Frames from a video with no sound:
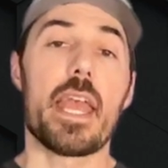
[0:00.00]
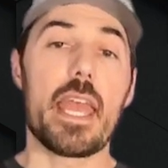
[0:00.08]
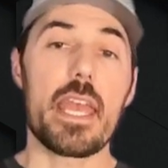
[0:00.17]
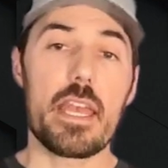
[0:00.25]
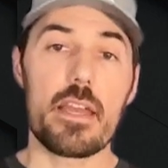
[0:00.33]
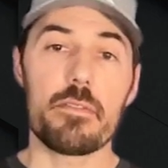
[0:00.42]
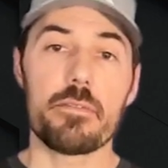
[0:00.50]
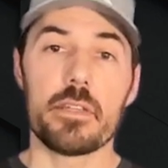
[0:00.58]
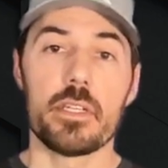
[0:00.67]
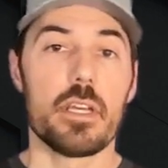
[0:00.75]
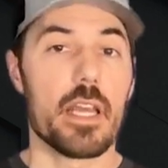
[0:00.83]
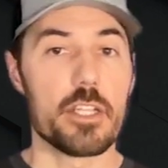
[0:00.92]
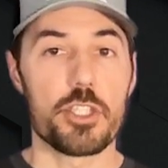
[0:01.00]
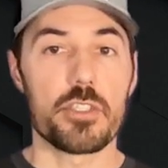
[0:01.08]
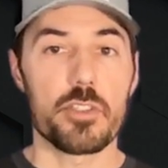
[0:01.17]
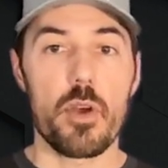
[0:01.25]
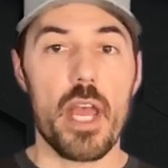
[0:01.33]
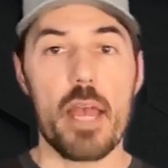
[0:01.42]
If it
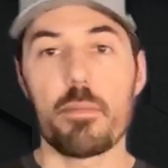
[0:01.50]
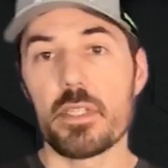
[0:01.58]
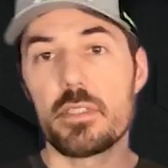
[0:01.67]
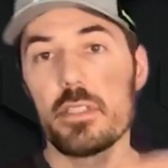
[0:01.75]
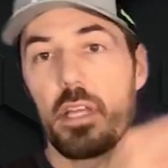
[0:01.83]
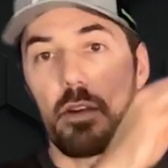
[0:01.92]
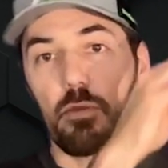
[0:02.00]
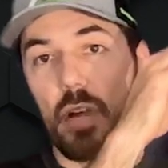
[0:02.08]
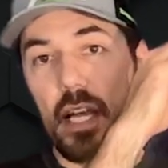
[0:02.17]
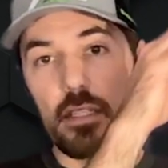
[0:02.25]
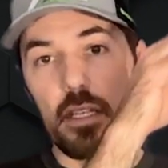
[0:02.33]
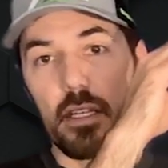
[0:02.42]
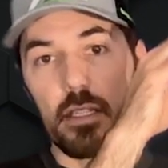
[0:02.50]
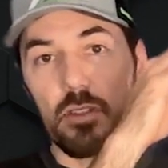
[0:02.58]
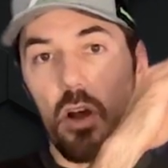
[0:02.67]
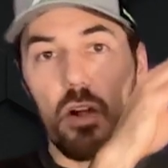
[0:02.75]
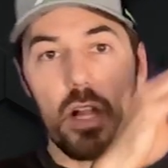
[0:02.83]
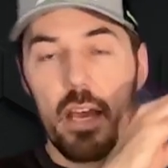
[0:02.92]
just so happens that residents
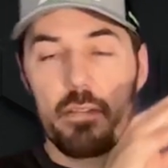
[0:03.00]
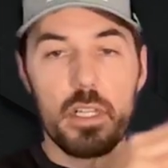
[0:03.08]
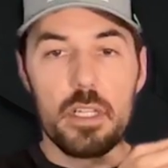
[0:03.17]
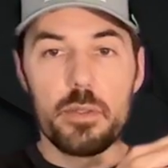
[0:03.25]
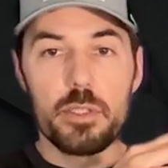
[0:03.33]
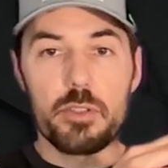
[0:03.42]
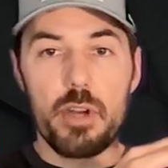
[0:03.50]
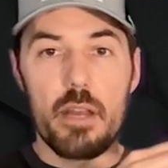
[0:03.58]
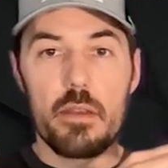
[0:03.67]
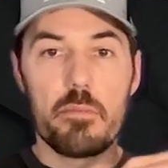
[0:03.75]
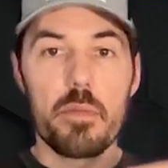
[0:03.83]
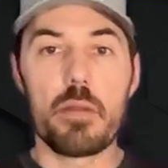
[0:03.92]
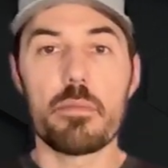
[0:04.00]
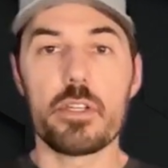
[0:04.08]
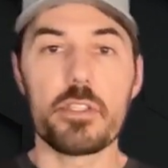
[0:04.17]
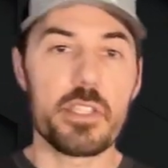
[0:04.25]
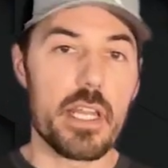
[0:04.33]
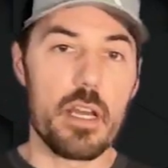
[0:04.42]
all have the lowest random
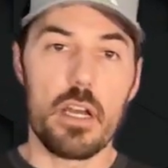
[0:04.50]
numbers and